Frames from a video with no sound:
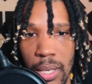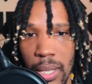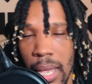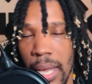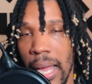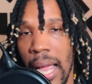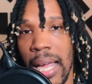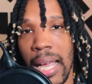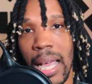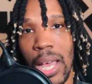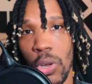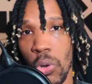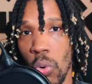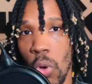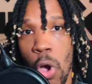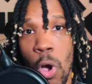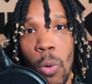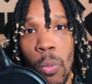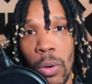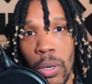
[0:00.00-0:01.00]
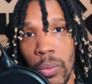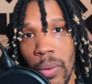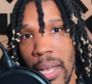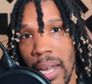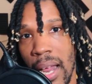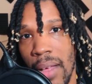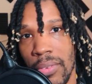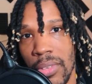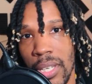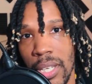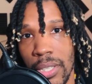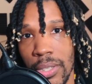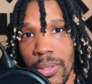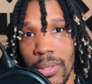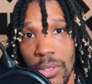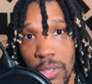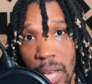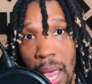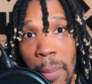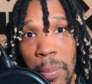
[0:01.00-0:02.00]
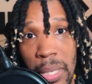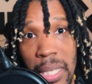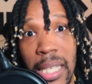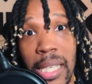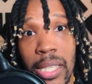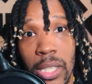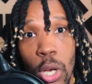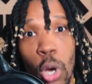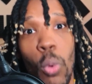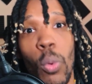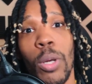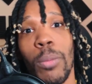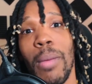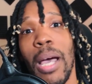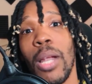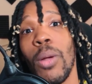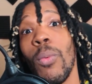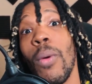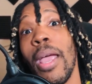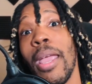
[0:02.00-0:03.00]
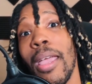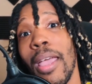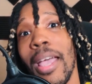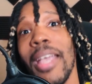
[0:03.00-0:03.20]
Like, I got to do homework right after this. Japanese homework, by the way.